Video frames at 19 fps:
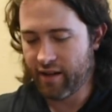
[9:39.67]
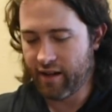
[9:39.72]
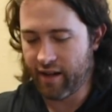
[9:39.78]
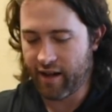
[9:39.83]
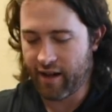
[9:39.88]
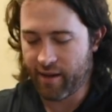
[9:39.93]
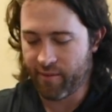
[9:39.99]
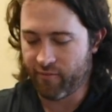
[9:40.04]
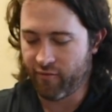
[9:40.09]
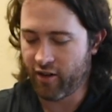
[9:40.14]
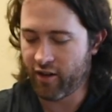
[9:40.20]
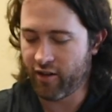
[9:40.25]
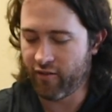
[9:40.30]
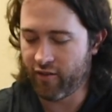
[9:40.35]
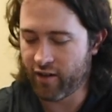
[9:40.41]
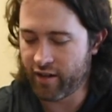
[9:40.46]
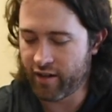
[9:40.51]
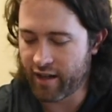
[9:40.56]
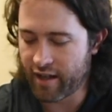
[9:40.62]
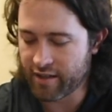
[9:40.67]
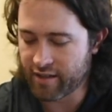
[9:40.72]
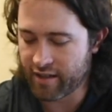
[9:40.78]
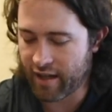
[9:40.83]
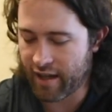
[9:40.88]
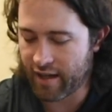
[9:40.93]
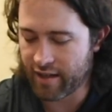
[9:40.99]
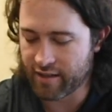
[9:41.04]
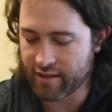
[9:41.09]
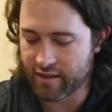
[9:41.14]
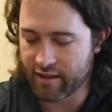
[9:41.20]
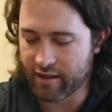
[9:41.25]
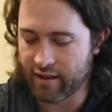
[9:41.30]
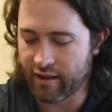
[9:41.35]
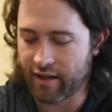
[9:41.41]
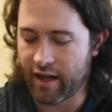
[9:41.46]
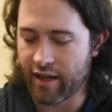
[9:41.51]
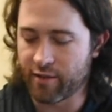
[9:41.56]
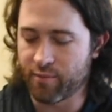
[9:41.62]
Very, very nice case.
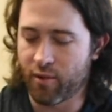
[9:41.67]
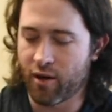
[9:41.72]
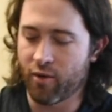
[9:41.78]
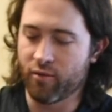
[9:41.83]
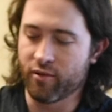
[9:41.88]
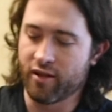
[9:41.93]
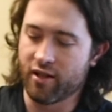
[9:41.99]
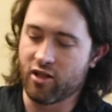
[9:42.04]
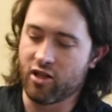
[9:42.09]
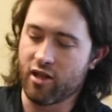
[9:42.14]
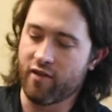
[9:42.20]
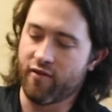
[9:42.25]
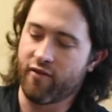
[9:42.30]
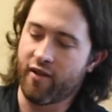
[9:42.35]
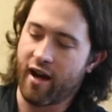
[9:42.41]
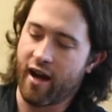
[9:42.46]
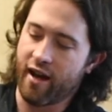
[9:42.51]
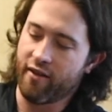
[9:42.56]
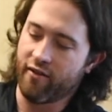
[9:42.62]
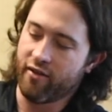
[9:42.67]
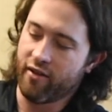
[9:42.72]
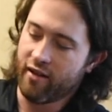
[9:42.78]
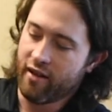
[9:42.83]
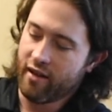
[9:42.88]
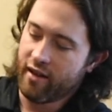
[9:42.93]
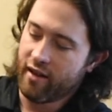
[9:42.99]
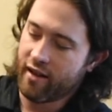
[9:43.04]
The nice part with the G3